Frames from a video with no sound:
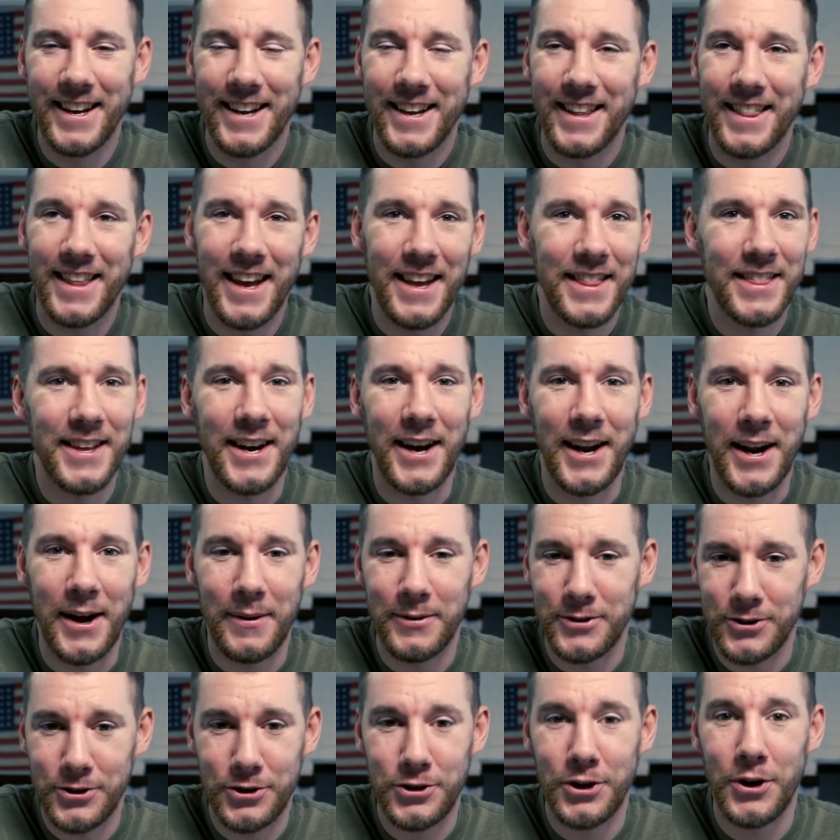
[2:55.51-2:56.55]
thought I
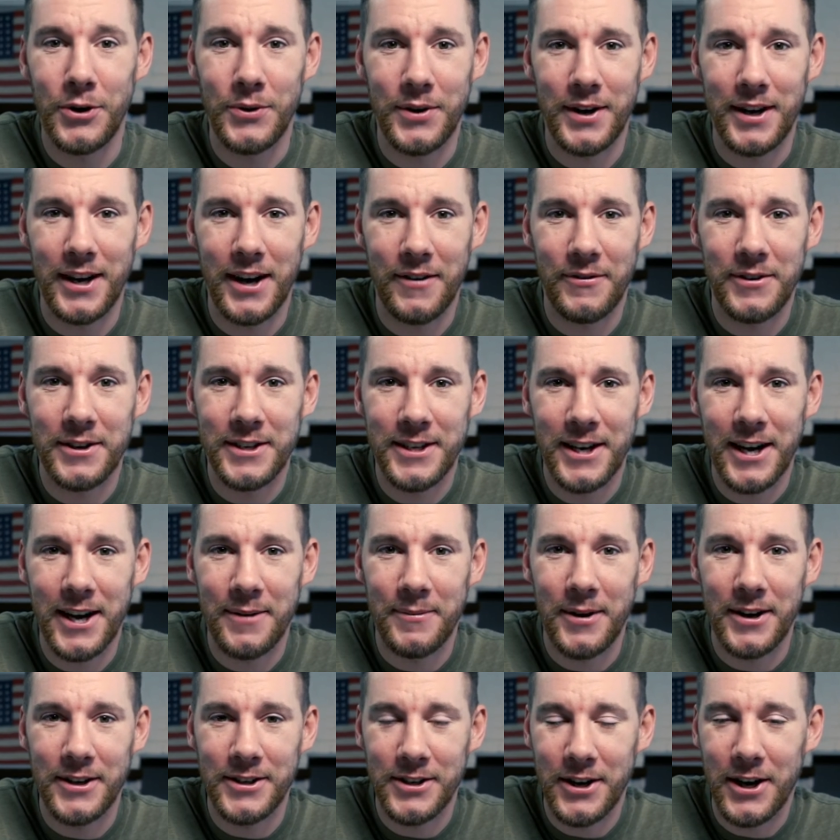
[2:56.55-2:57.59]
was joking every time
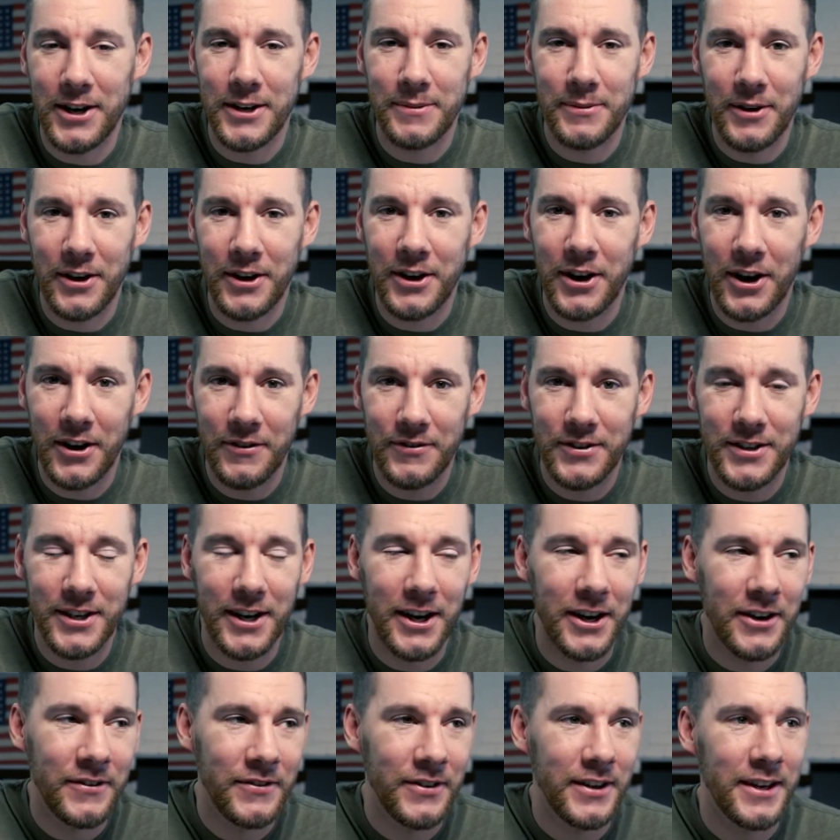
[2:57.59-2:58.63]
I talked about car
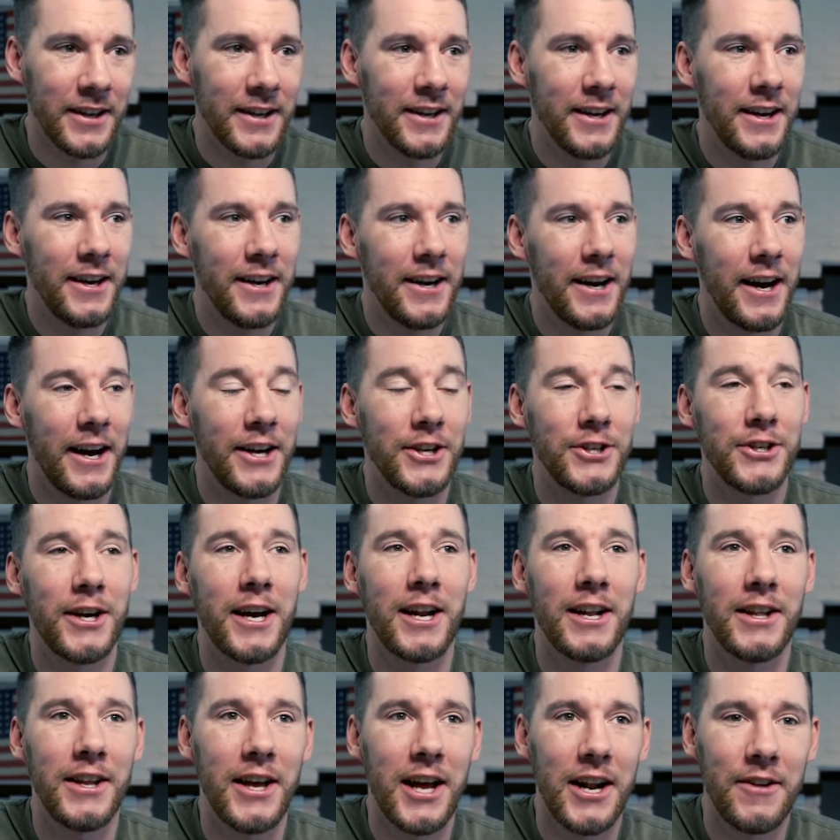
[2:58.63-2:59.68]
photography. I shot a
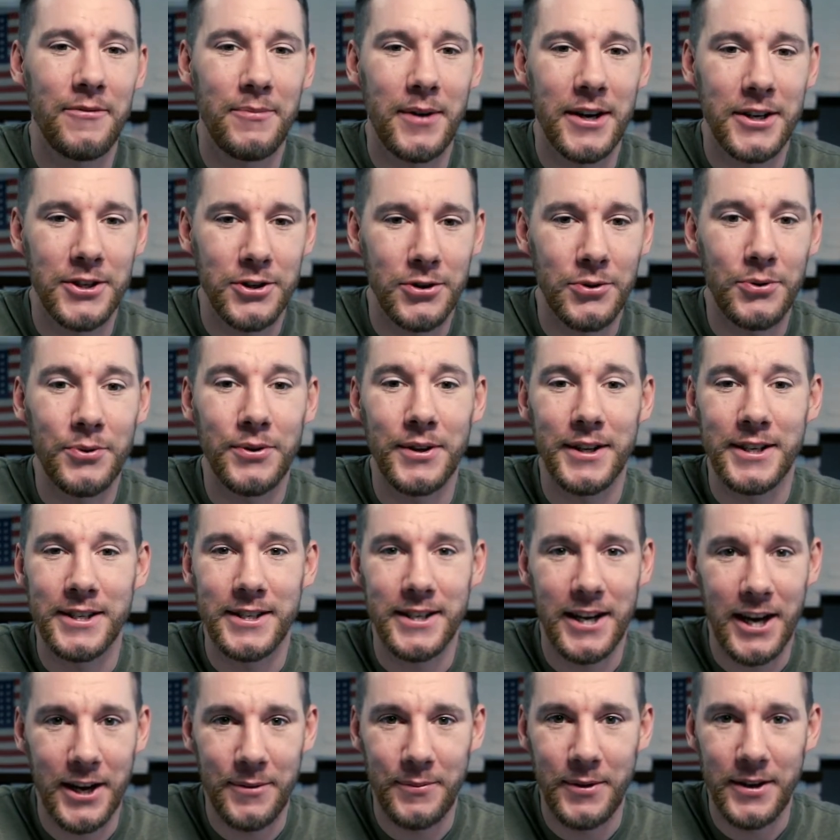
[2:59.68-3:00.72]
lot of my school
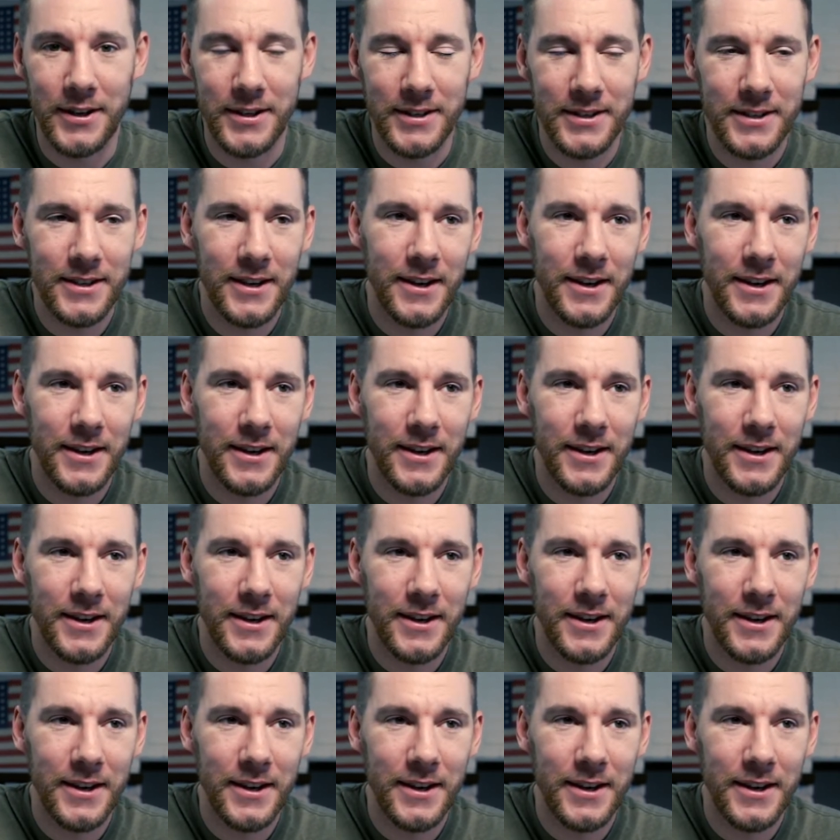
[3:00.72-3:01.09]
assignments